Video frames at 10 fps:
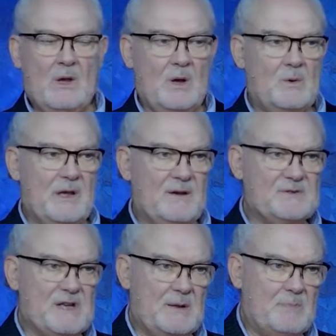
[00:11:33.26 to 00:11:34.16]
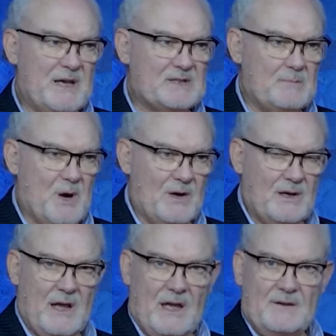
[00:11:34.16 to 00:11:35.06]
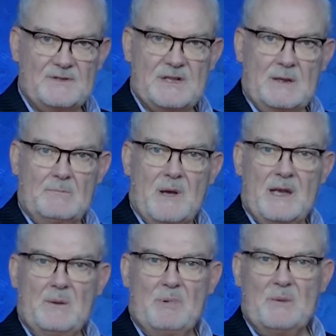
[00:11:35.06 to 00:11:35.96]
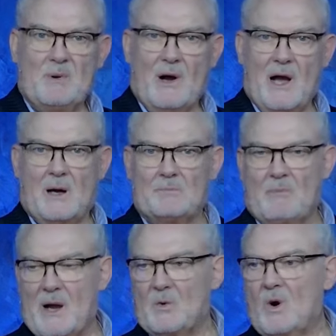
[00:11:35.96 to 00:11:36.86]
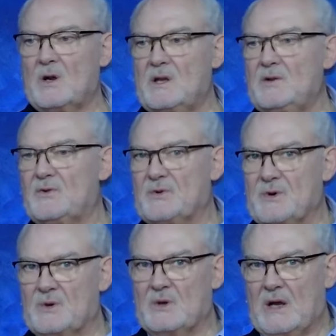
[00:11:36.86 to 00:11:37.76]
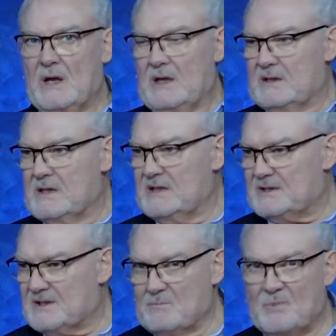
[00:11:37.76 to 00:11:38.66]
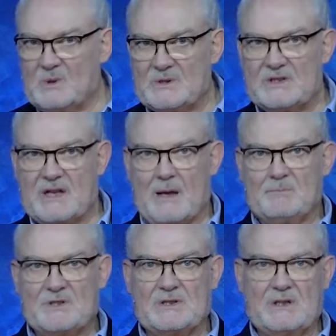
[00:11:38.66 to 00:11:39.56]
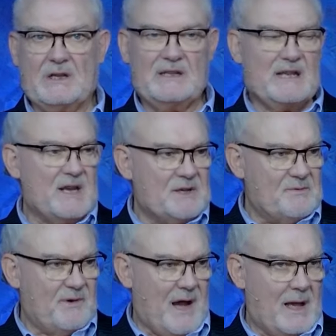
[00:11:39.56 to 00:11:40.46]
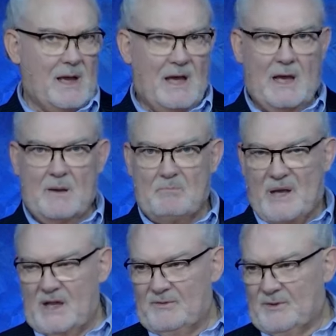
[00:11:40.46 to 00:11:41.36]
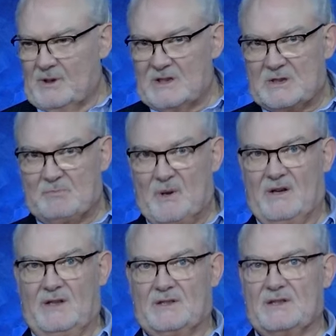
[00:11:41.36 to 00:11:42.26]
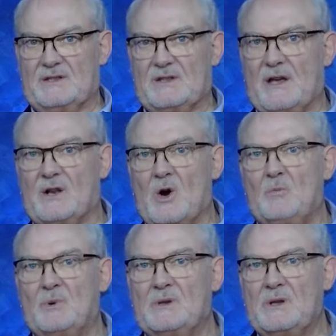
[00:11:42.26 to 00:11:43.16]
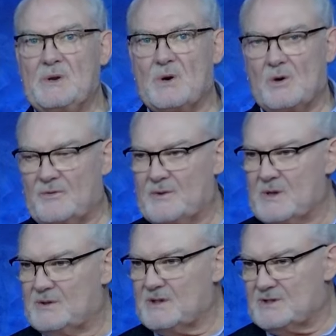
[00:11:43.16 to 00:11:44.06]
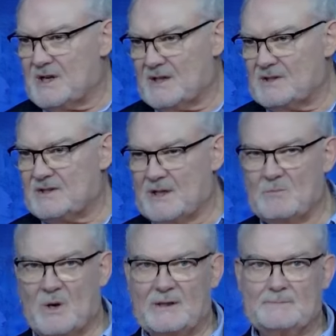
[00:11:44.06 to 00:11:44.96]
We have seen, Pastor Margaret and I have seen many people help by working through these simple steps. Identify painful experiences that open the door for you to judge someone.